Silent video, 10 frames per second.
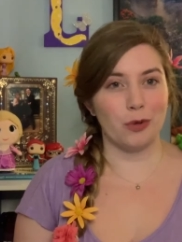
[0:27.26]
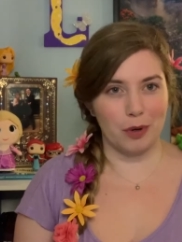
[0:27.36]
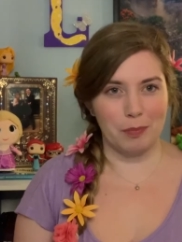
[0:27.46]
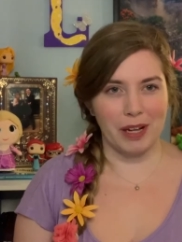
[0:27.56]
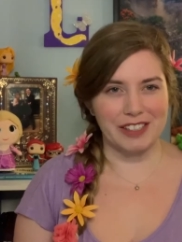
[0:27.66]

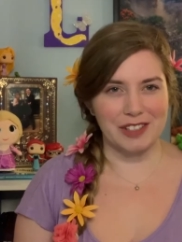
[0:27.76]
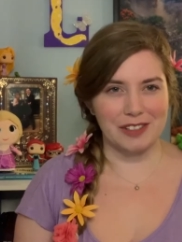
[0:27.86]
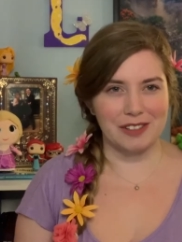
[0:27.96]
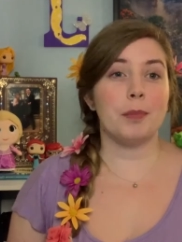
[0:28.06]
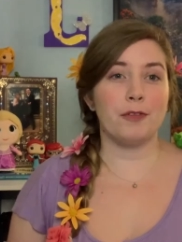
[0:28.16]

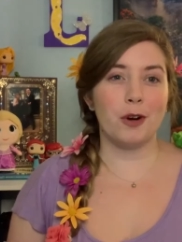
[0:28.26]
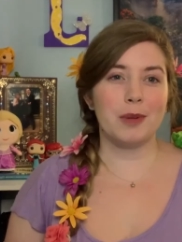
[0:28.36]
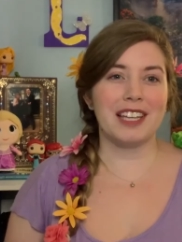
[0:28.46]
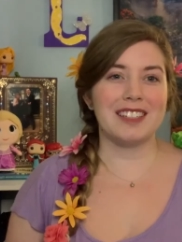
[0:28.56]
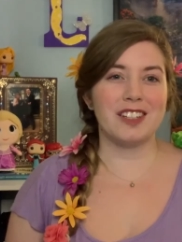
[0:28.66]
Rapunzel. Before we
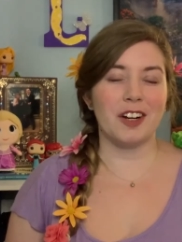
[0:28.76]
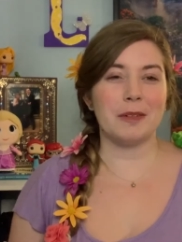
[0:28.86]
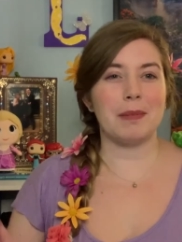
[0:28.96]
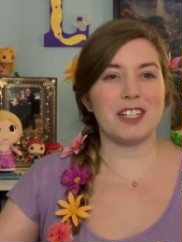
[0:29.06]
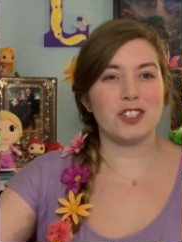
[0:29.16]
get started,
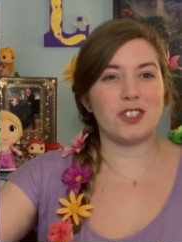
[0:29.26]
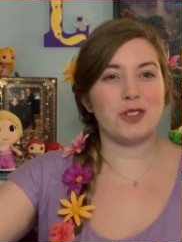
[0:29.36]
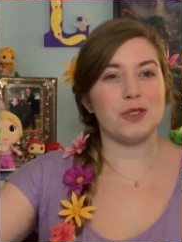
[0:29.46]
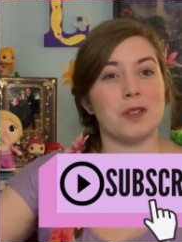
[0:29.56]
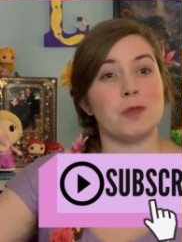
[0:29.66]
make sure to
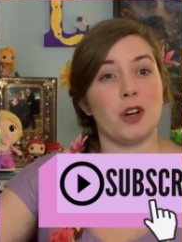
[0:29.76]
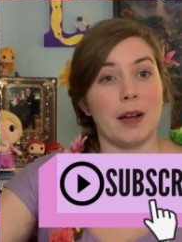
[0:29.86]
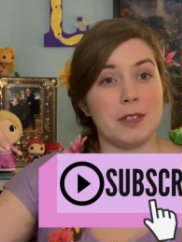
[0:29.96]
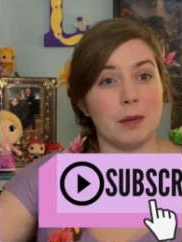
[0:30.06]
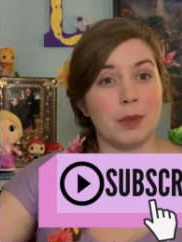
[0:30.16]

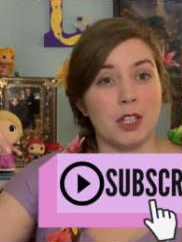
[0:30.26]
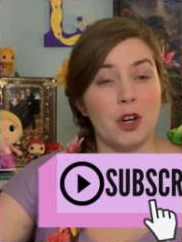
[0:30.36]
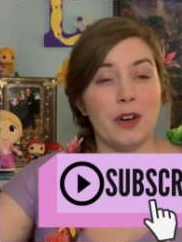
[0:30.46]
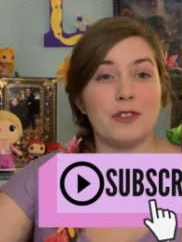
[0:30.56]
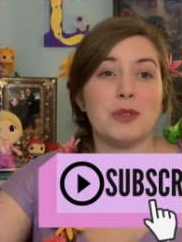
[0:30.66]
subscribe down below
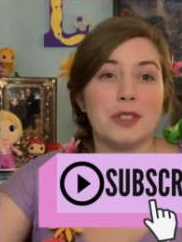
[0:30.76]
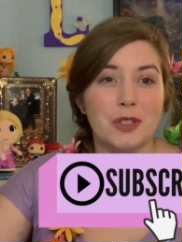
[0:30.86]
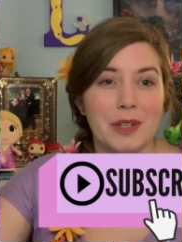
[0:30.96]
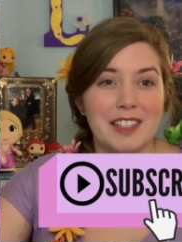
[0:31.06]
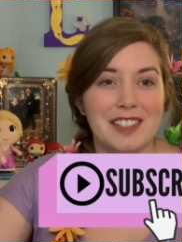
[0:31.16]
if you
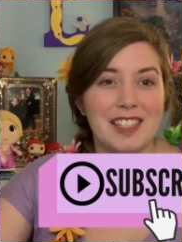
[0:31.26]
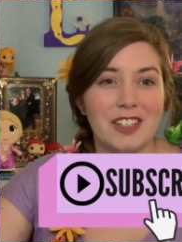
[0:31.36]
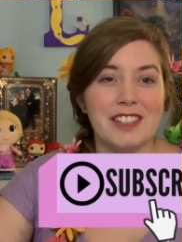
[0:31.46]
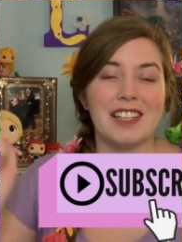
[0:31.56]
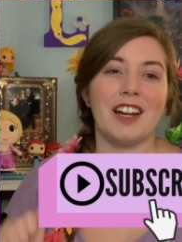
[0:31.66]
enjoy this
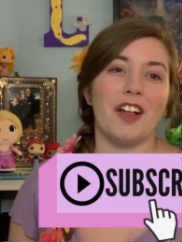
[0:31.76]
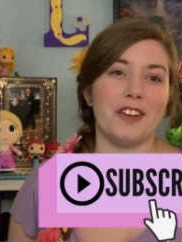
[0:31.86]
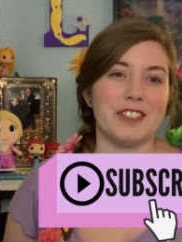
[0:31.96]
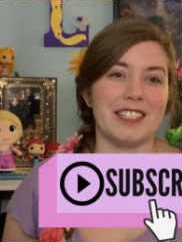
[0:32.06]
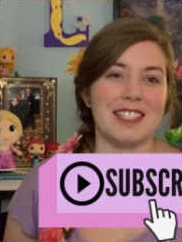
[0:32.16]
series and
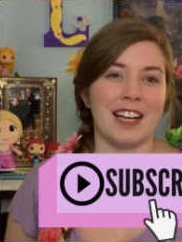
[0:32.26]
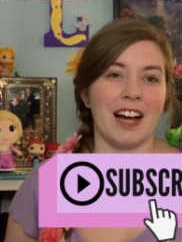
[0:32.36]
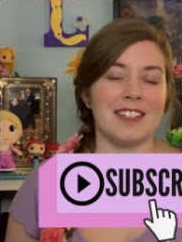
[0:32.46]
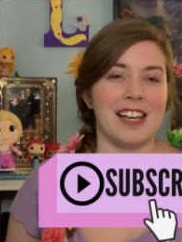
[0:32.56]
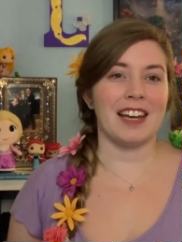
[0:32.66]
other Disney
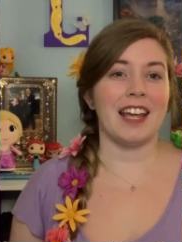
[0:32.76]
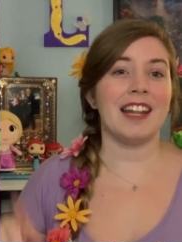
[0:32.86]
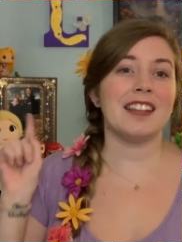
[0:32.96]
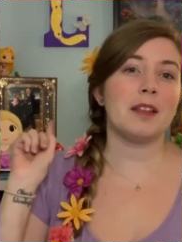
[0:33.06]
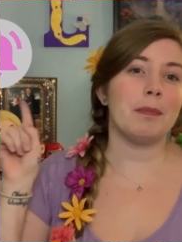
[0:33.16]
content and
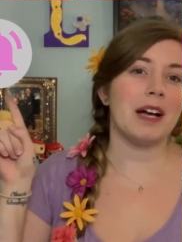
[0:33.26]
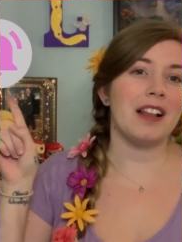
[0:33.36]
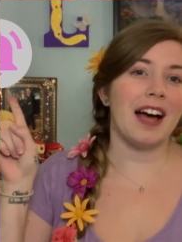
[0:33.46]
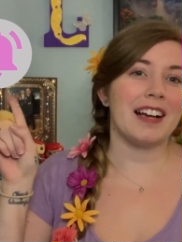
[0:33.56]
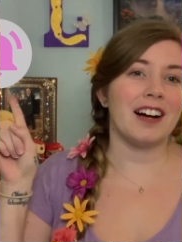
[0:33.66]
hit the bell
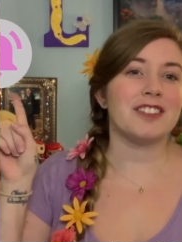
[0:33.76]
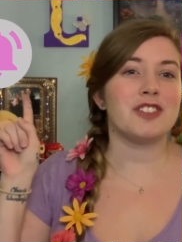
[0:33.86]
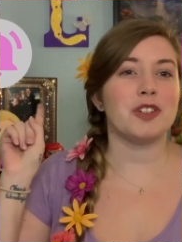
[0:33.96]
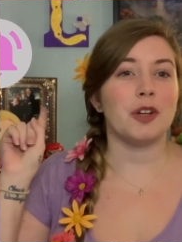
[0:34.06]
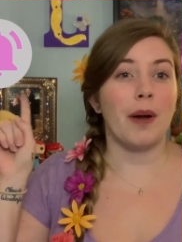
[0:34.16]
icon
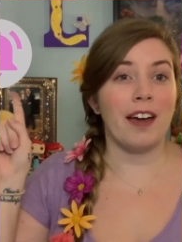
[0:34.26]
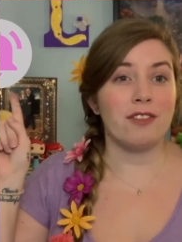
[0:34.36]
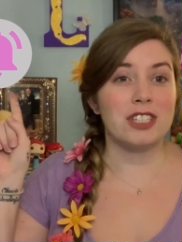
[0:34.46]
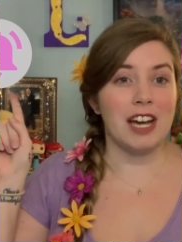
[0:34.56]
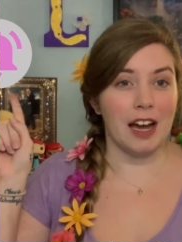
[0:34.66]
so you know
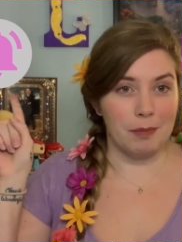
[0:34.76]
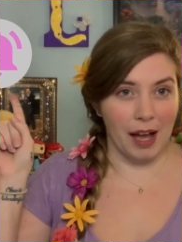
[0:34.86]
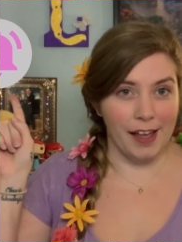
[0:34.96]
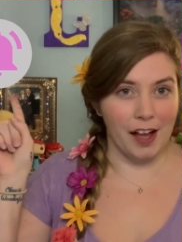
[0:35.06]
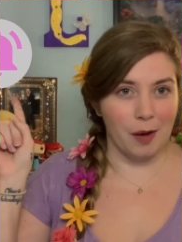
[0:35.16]
every time
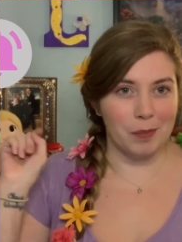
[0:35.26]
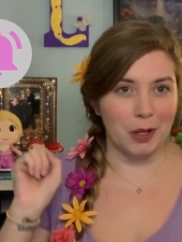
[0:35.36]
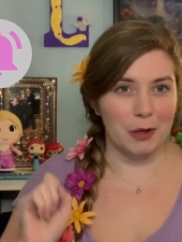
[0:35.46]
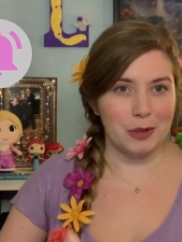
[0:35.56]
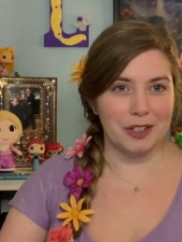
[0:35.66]
I
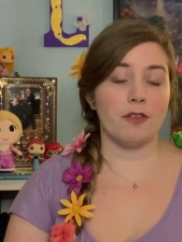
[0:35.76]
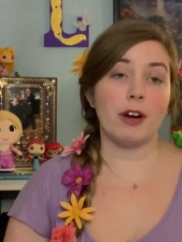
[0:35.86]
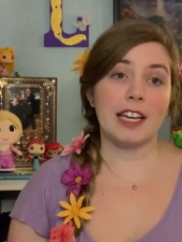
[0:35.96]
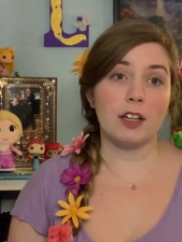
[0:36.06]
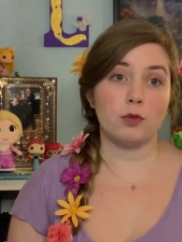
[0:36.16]
upload. The
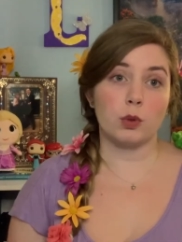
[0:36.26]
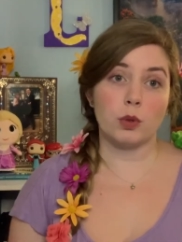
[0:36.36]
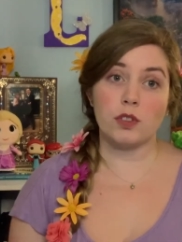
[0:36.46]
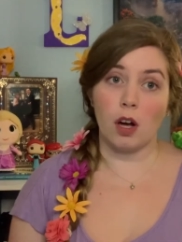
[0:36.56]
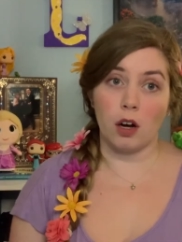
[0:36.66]
ranking
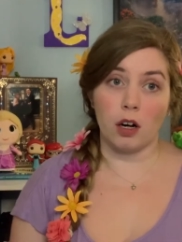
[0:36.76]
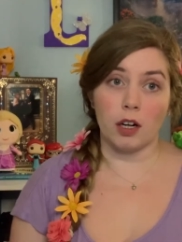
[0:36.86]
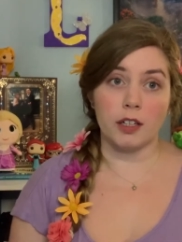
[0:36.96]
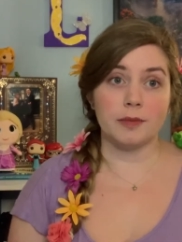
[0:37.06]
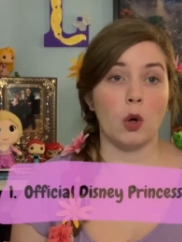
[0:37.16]
rules
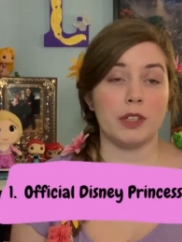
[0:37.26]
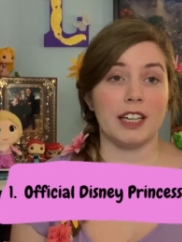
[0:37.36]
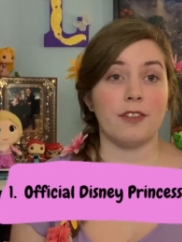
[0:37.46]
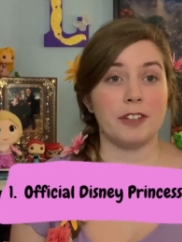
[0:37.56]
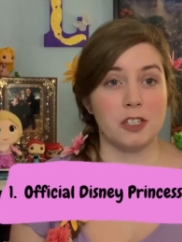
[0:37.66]
are only
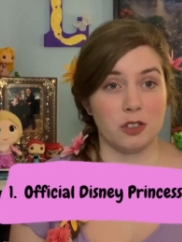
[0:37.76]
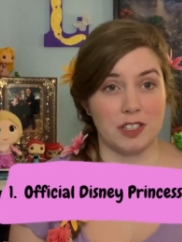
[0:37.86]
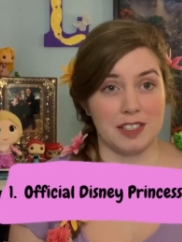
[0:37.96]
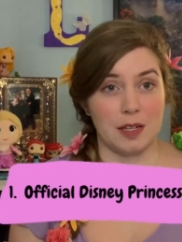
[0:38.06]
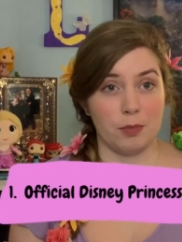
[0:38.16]
official Disney